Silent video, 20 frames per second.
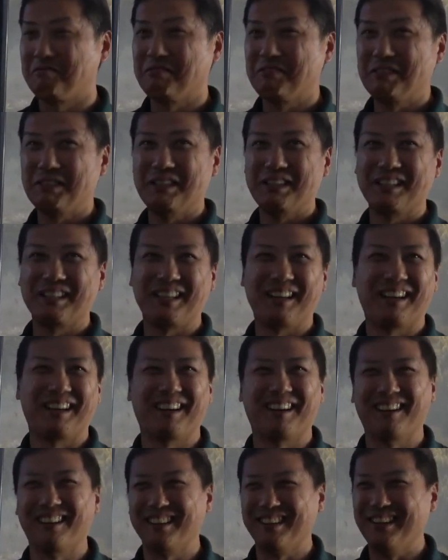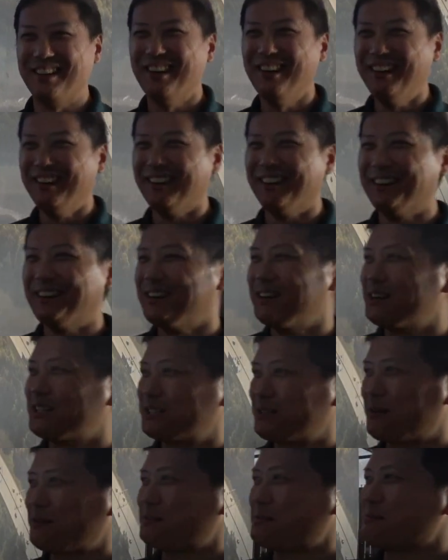yeah, yeah, yeah, yeah, yeah. You know?
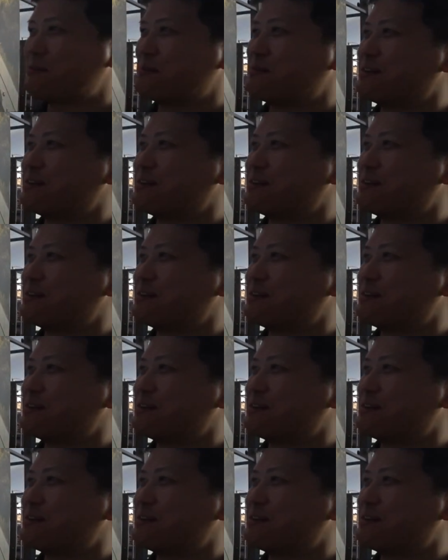Right, so right.